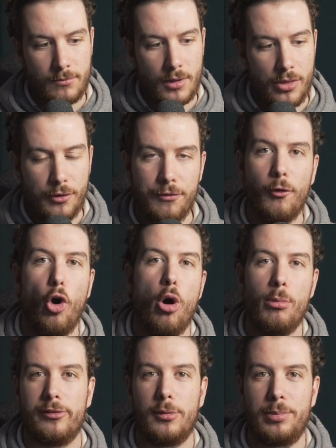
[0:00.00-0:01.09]
the form
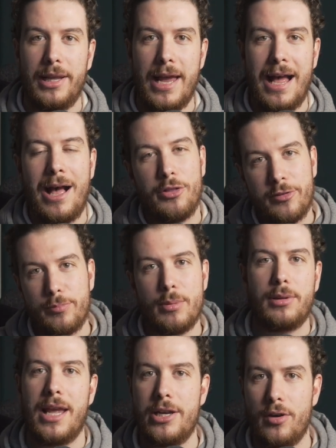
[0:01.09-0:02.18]
of a player, how they've been
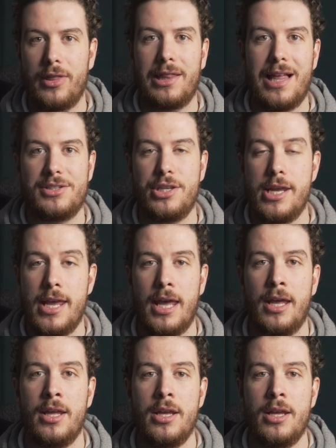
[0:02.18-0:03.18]
playing over the last year.